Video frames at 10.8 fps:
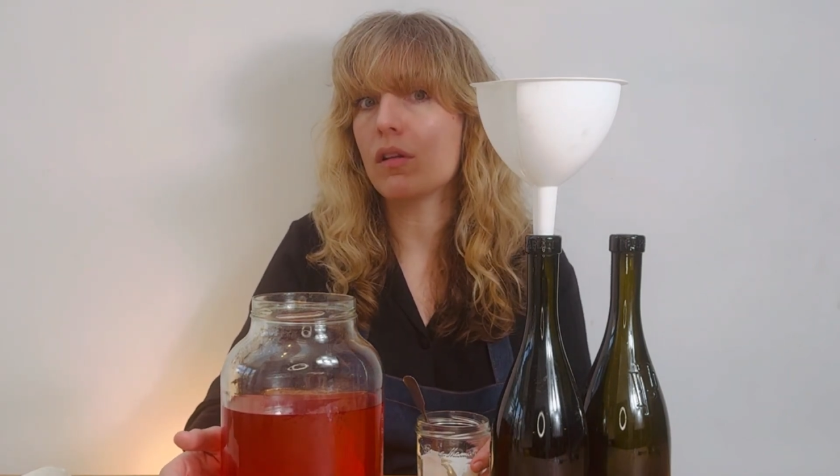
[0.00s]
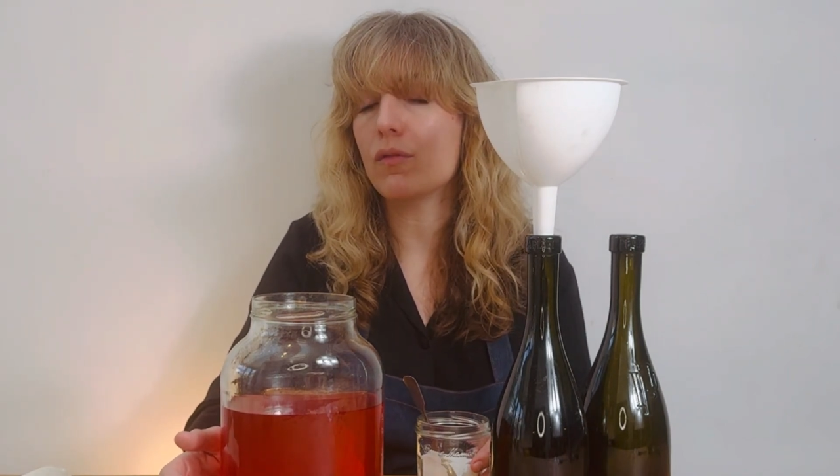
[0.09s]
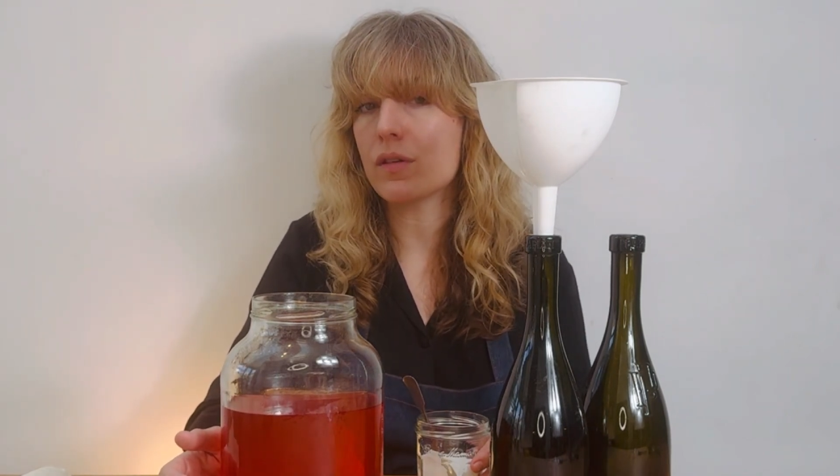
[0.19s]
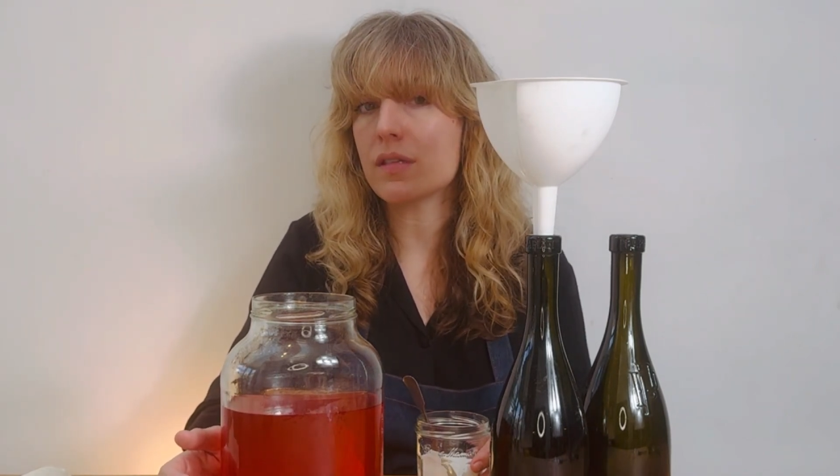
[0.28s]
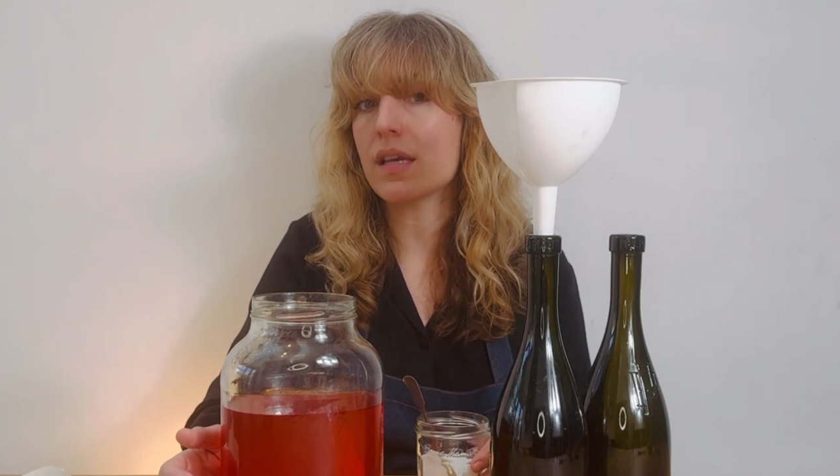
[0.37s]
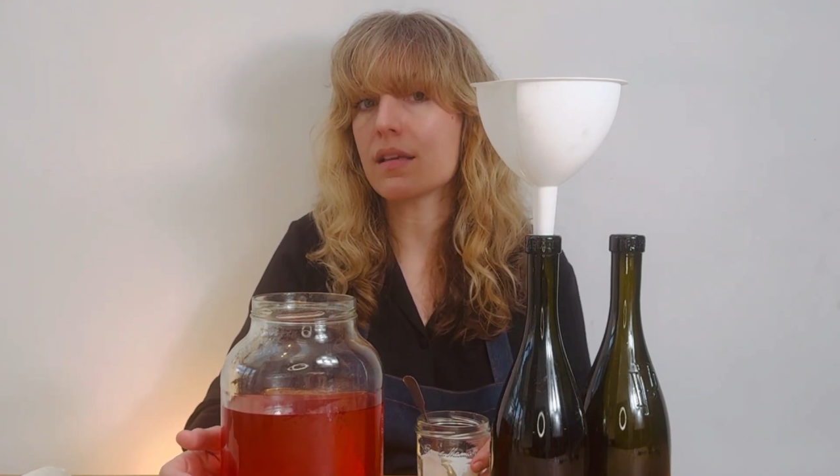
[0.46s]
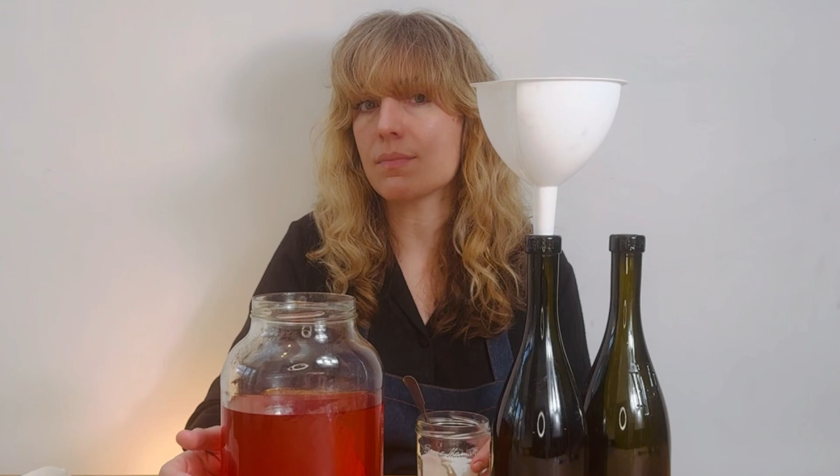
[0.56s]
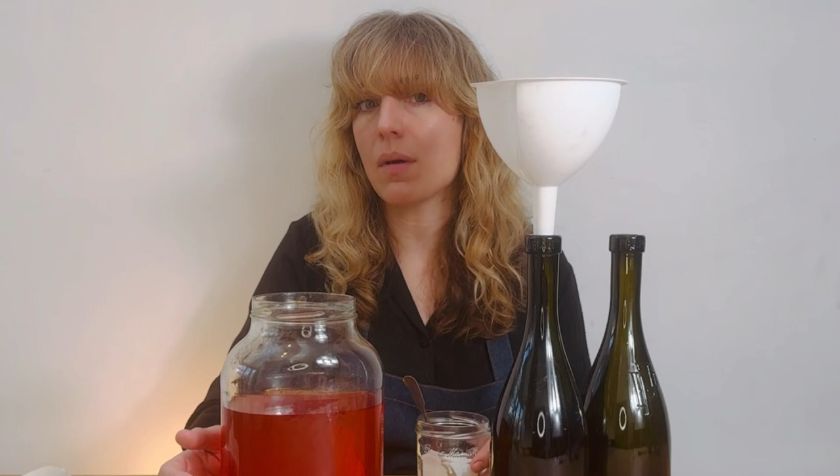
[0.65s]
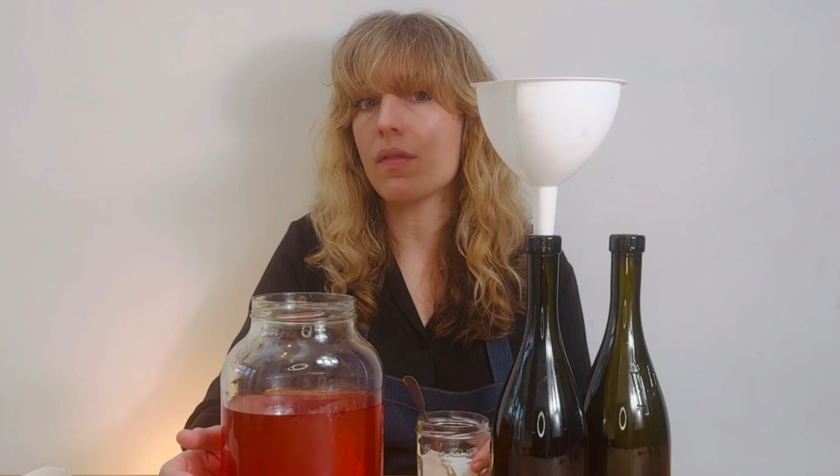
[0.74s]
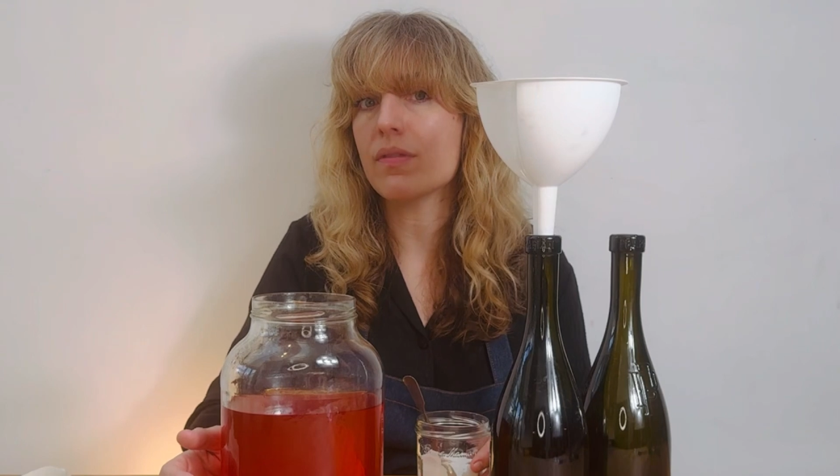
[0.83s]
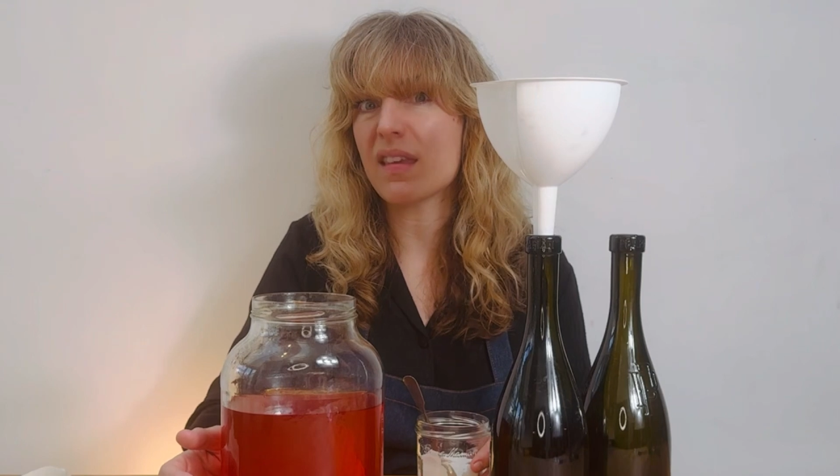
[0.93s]
for 6
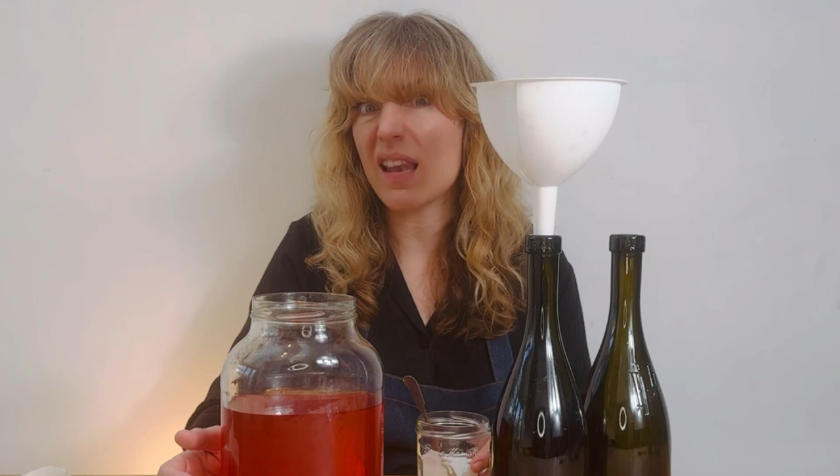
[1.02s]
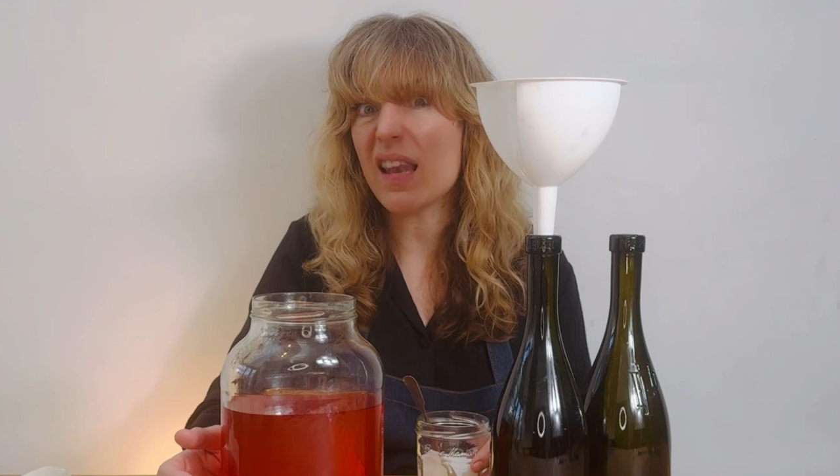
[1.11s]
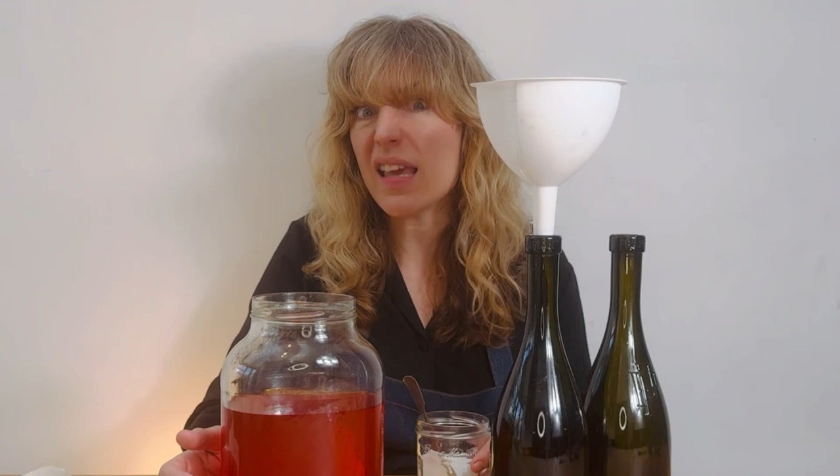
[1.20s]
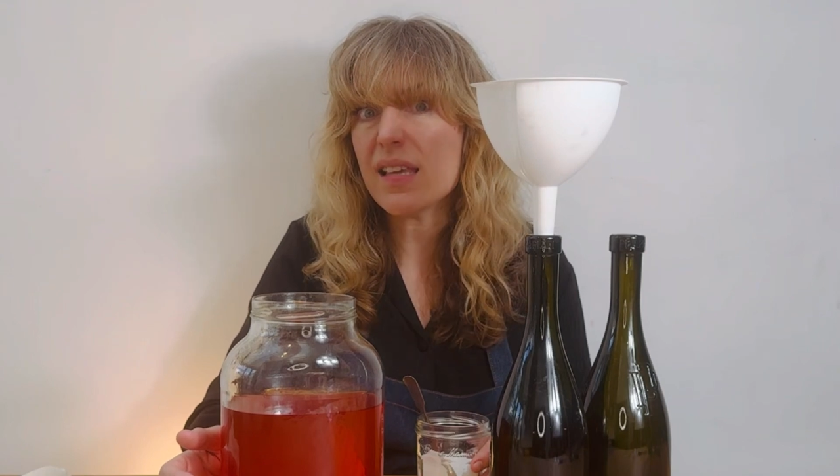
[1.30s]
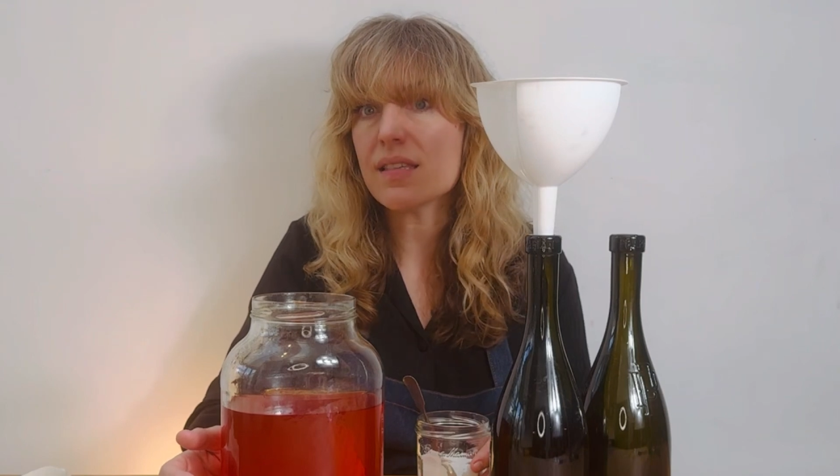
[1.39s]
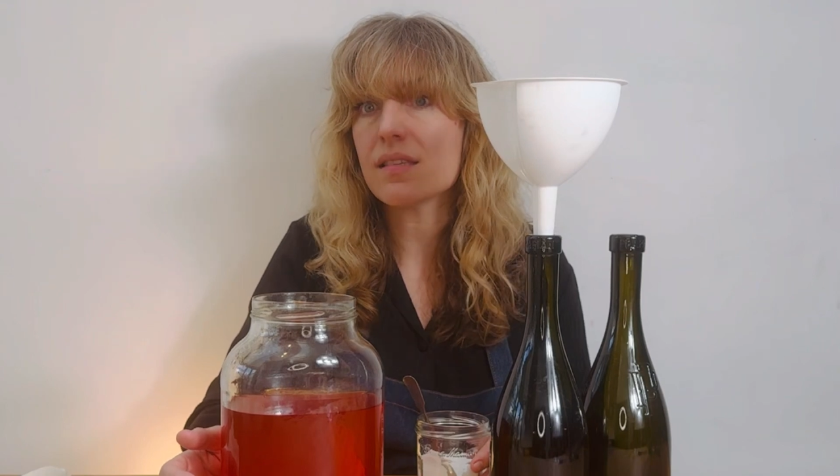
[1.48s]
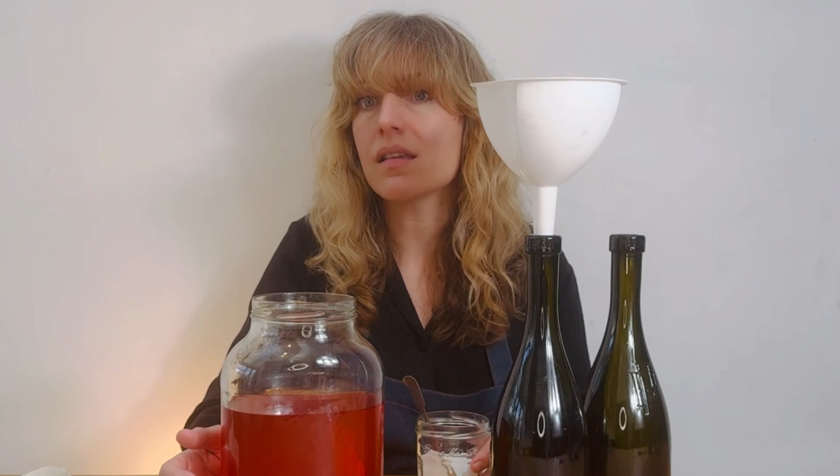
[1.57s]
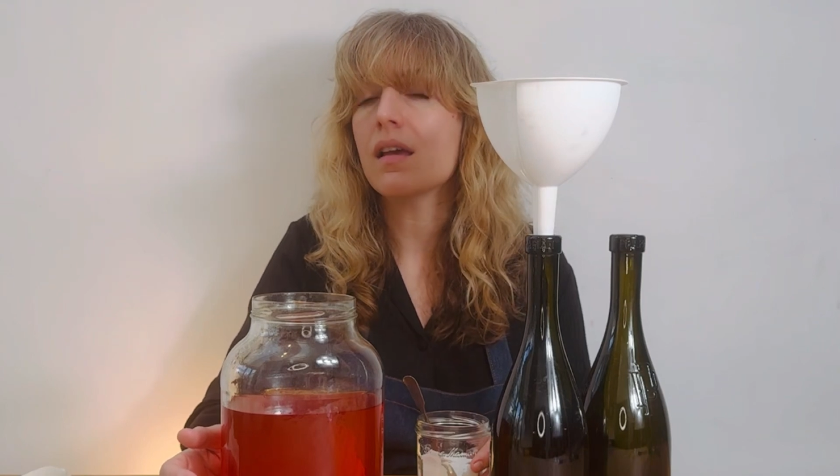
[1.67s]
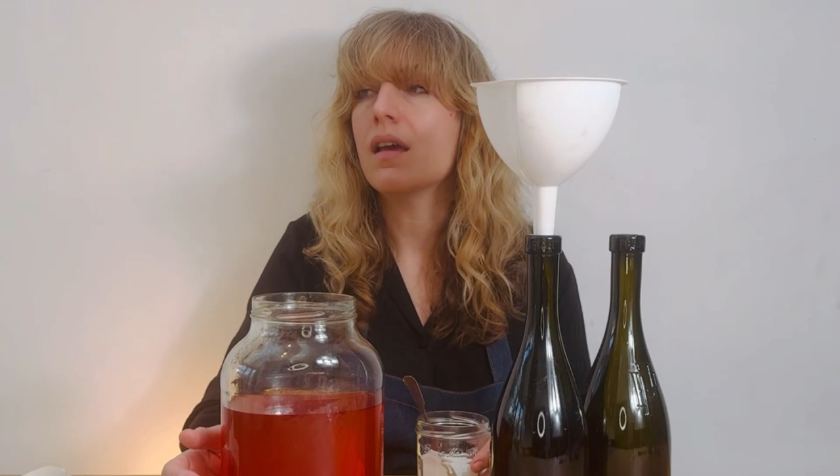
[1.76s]
months at least.